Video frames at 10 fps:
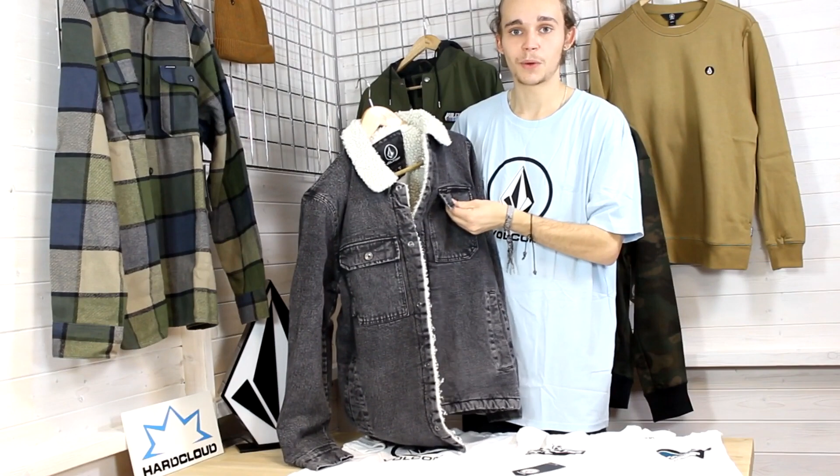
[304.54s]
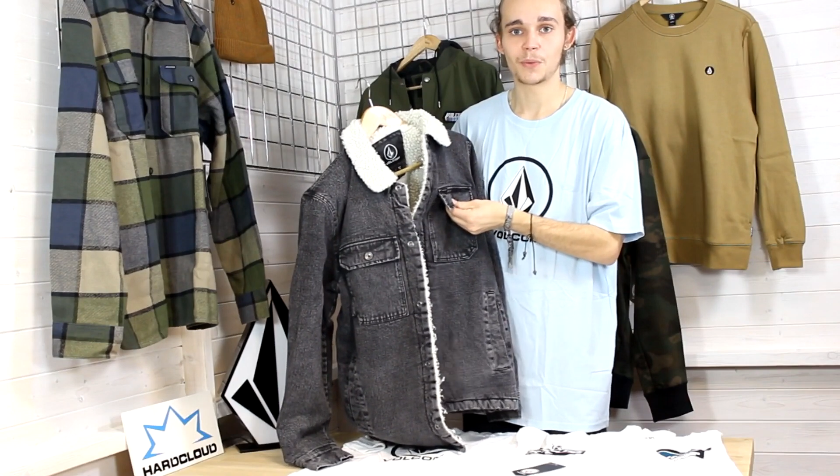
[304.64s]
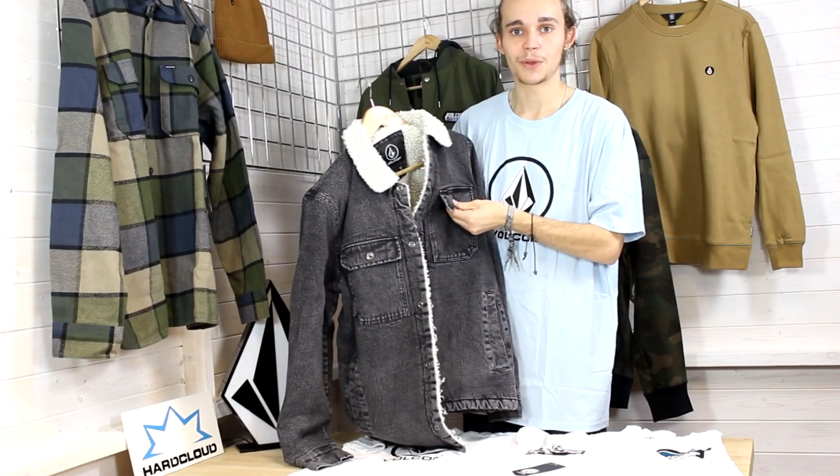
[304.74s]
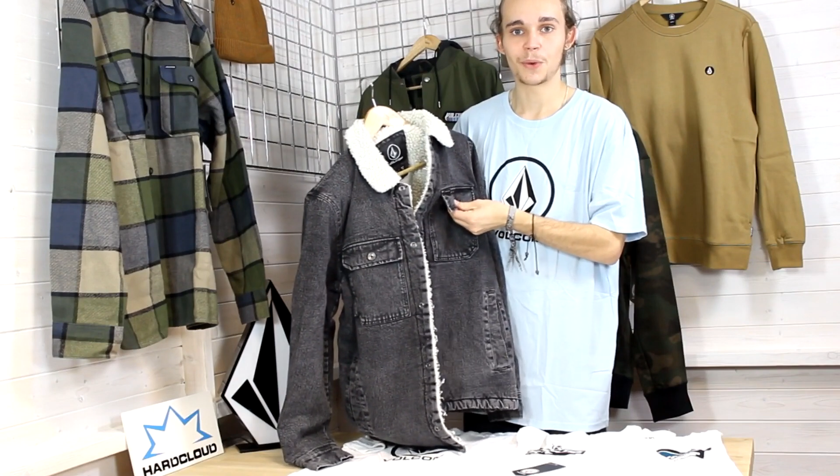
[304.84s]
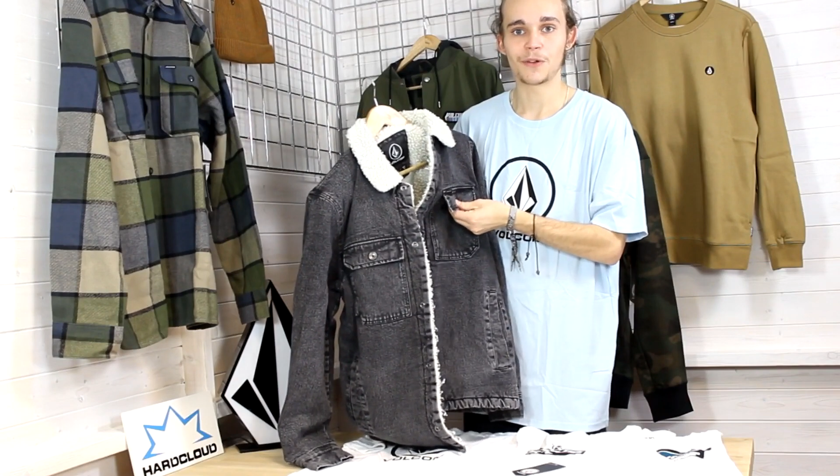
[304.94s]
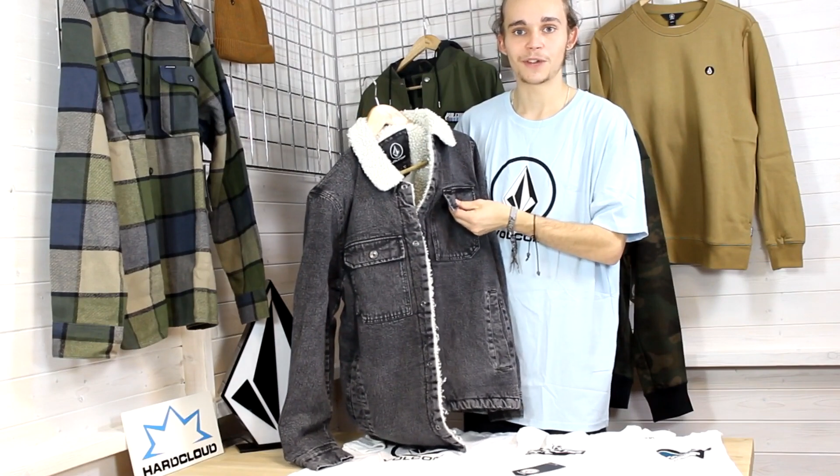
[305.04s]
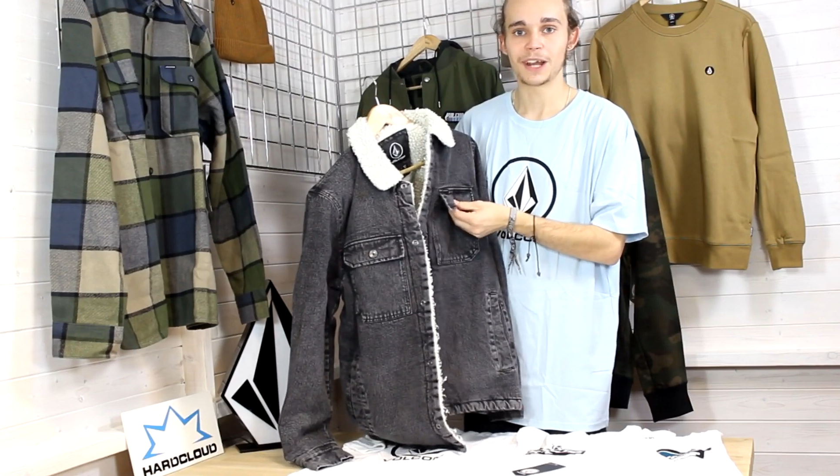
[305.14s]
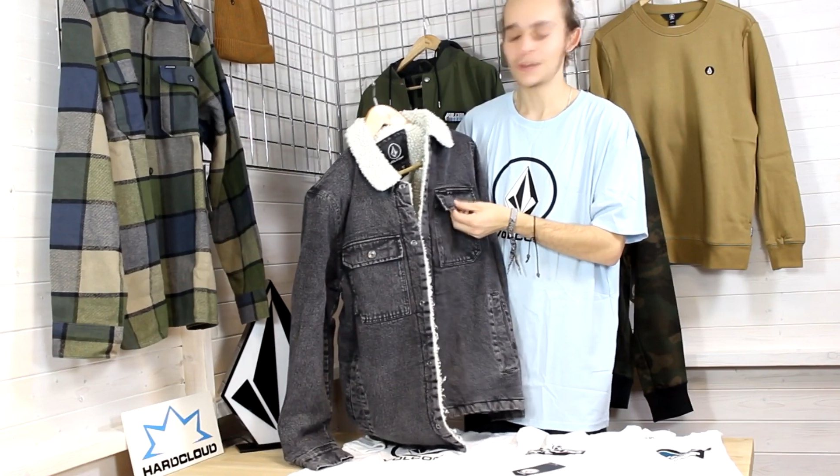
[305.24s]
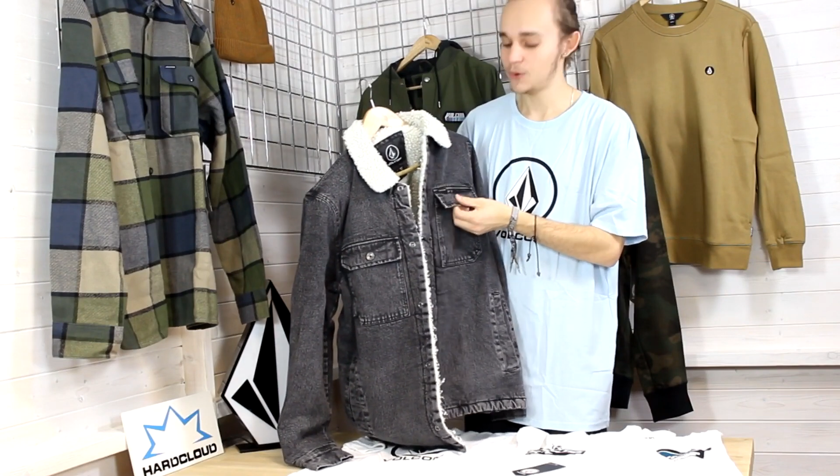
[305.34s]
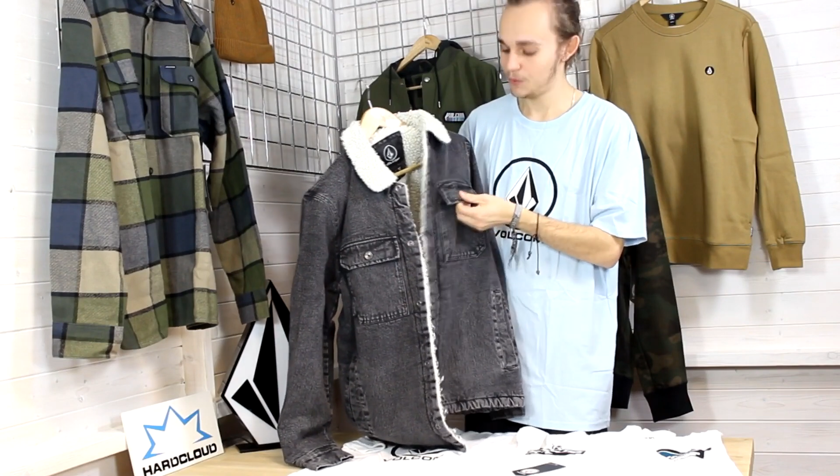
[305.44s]
one with a
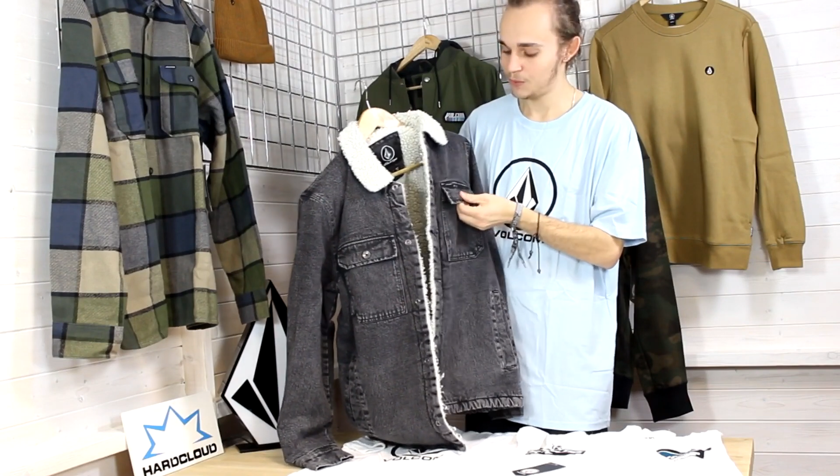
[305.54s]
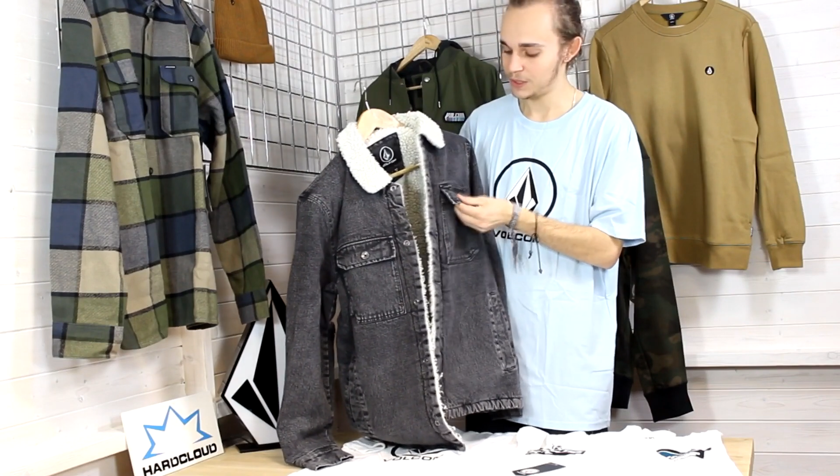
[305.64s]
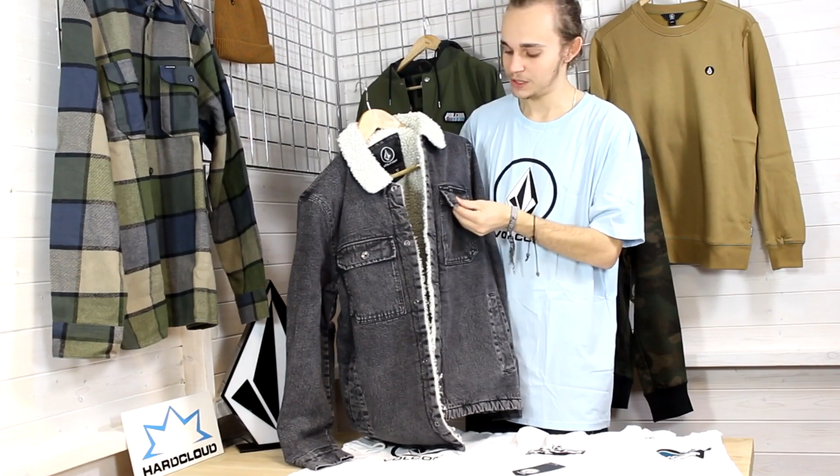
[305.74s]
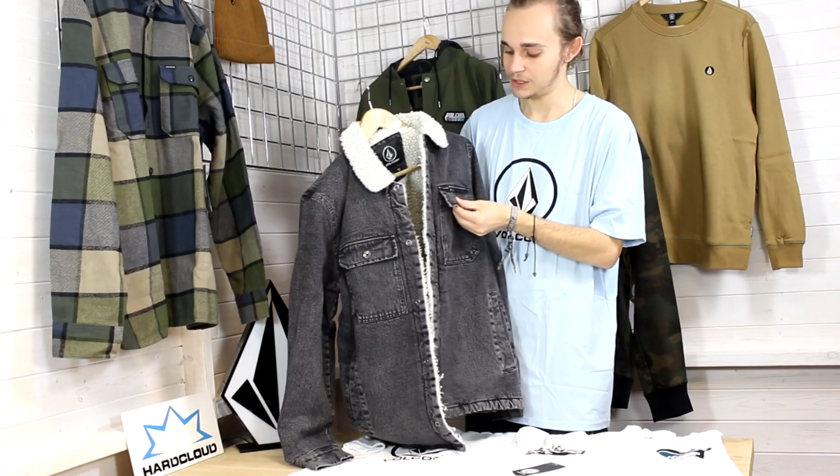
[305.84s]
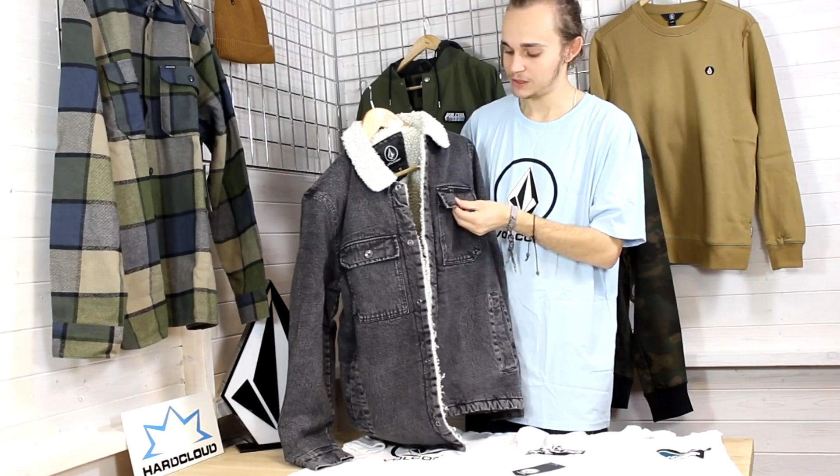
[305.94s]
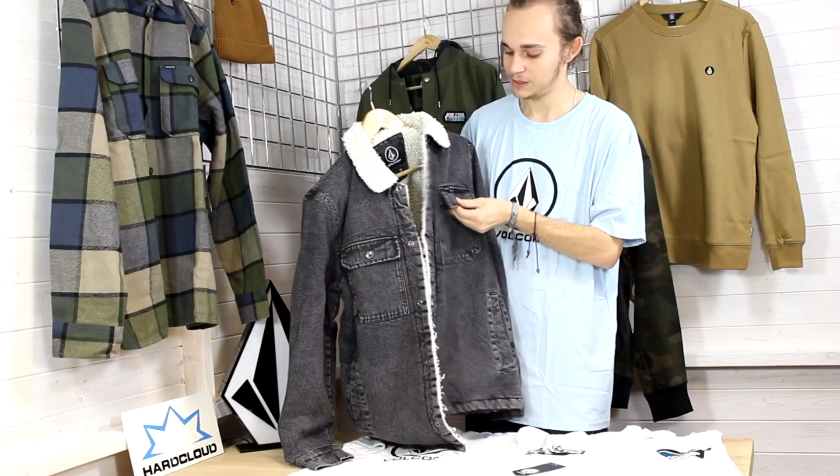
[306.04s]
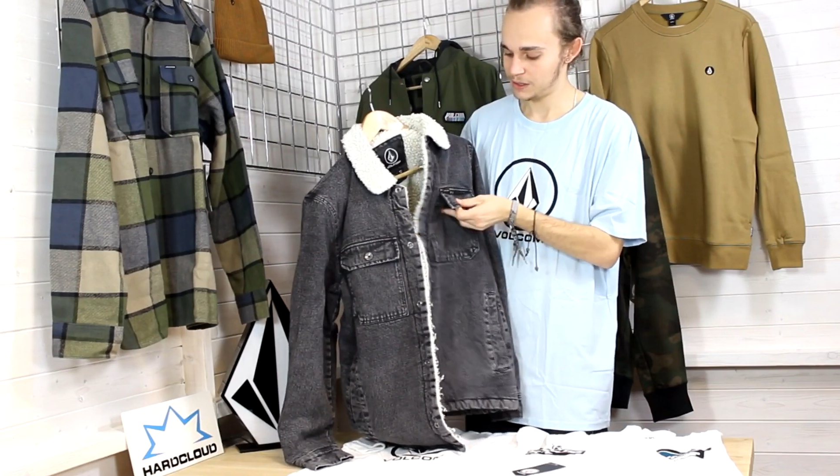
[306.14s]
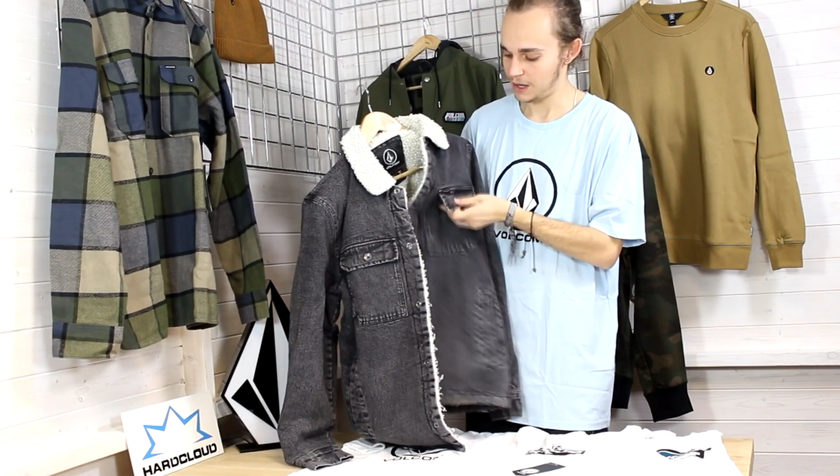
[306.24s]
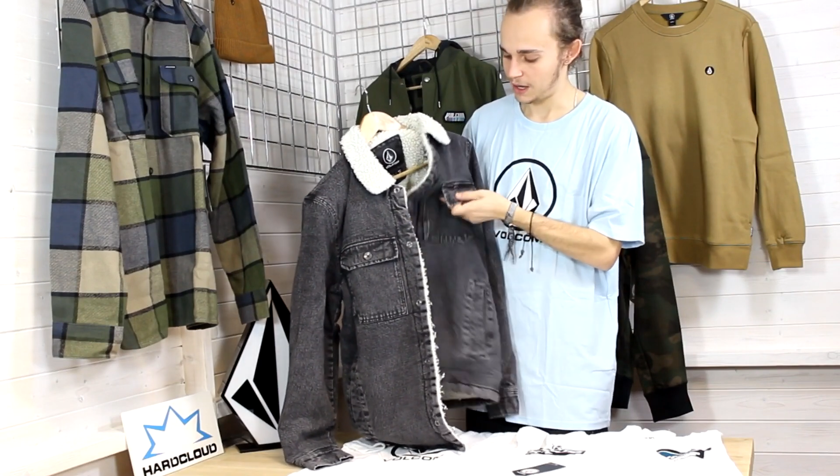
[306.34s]
woven label, which is